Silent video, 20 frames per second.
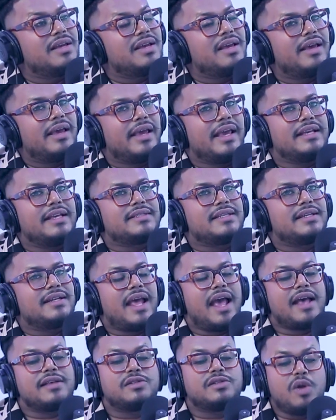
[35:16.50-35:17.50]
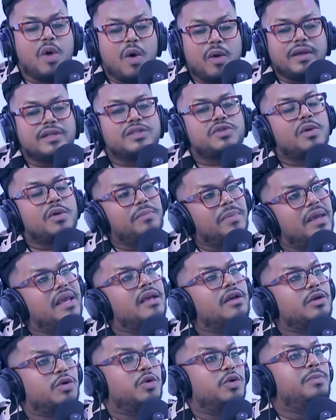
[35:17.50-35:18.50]
He said, as long as you're being a
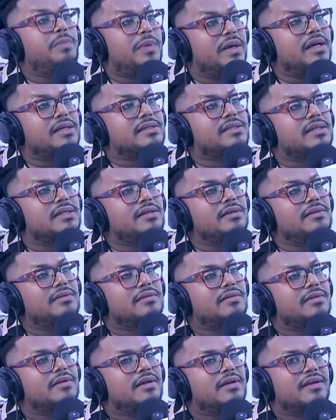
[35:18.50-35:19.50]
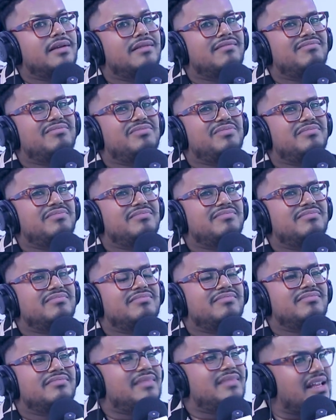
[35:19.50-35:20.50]
good person,
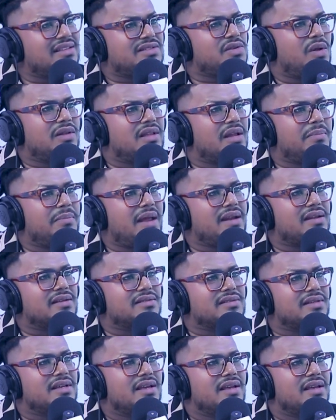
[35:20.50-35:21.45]
that's all that matters.